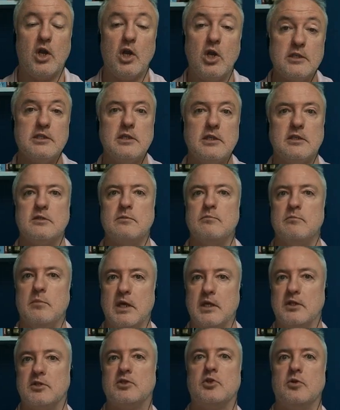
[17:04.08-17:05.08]
alerting
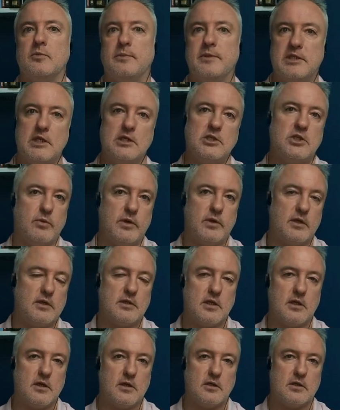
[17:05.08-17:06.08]
me to potentially when
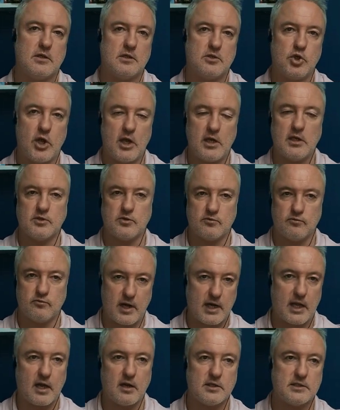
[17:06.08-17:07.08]
a trend is
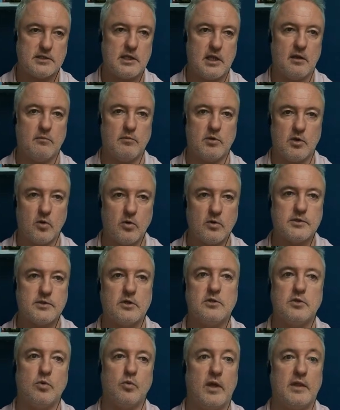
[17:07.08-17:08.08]
running out of steam, but also
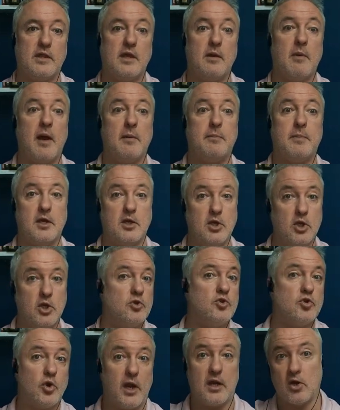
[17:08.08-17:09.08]
to when there might be a new
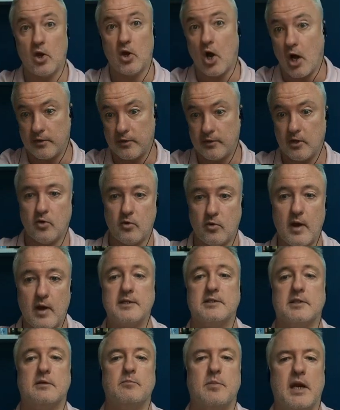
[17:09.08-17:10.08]
trend on the
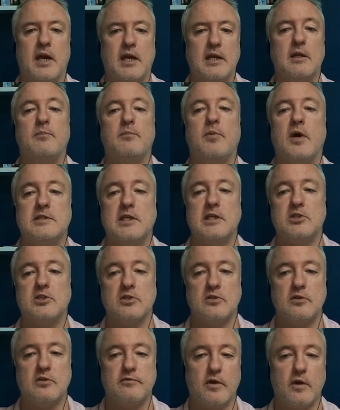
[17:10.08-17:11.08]
horizon, but I need price
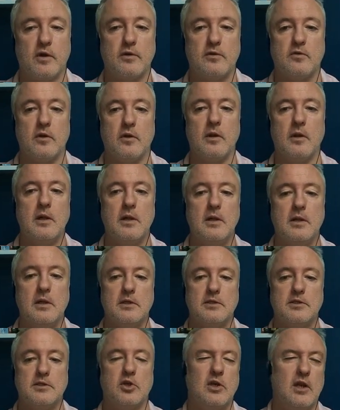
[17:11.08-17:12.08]
action to follow through.
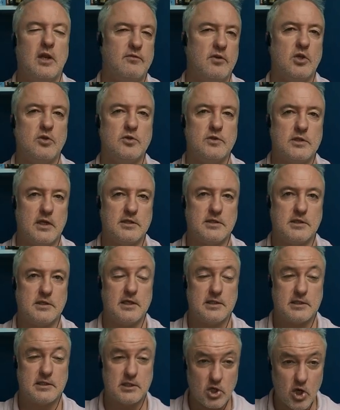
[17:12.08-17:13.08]
So you never use it as,
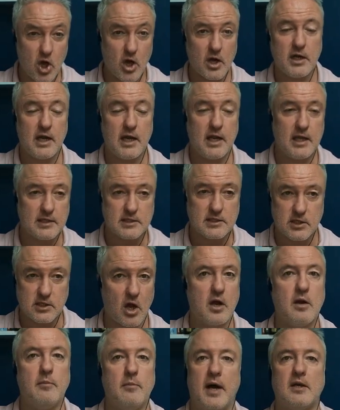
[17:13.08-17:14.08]
it's not
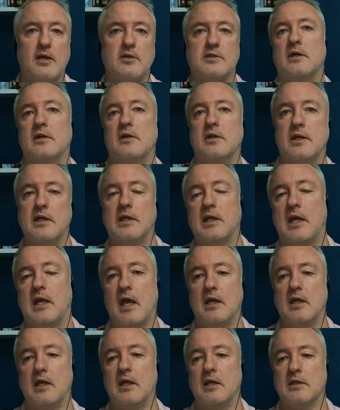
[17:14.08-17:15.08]
a buy or sell
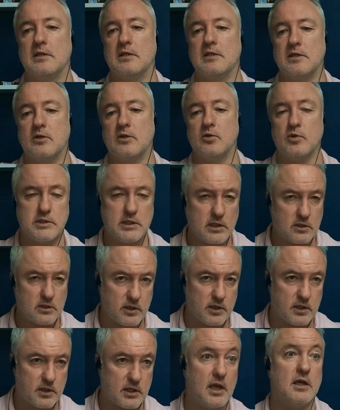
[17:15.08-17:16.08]
indicator, it is, or
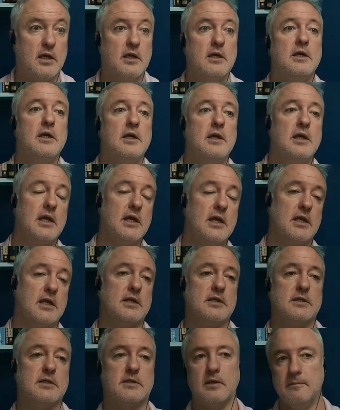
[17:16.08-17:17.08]
signal indicator, it
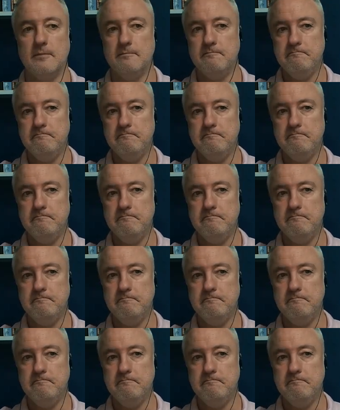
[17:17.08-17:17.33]
is,